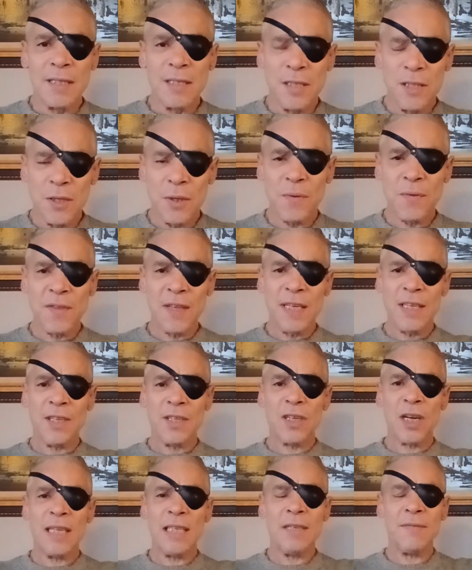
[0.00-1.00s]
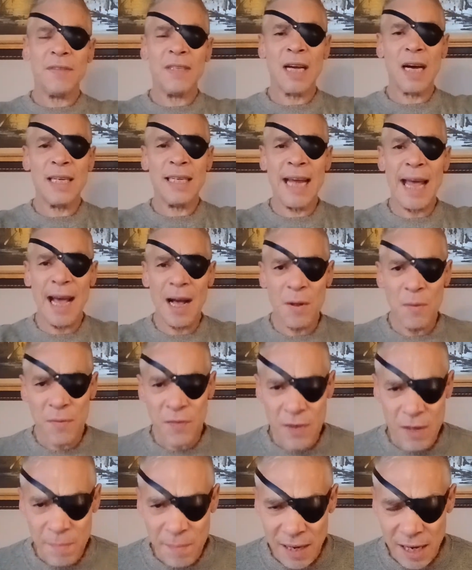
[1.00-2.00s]
You think you're not even
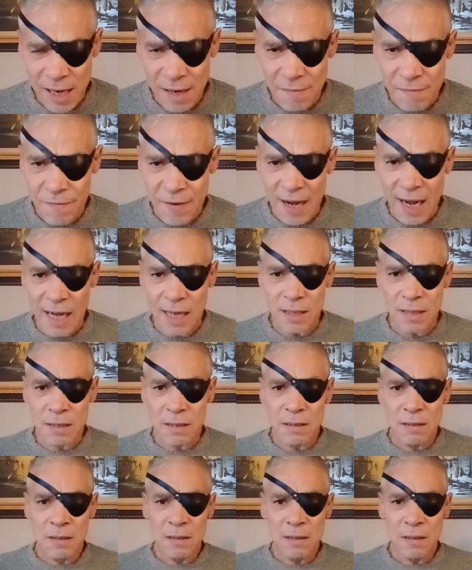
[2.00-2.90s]
unhealthy being fat.